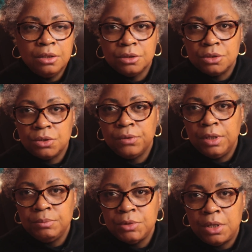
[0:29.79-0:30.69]
The
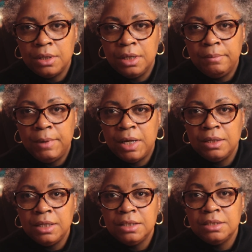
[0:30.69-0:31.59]
story I'm talking
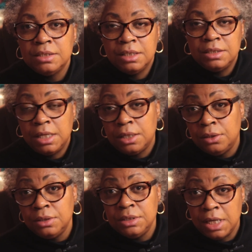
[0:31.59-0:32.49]
about is The
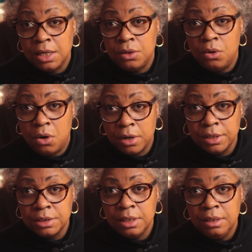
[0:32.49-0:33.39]
Telltale
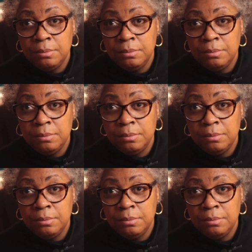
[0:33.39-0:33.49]
Heart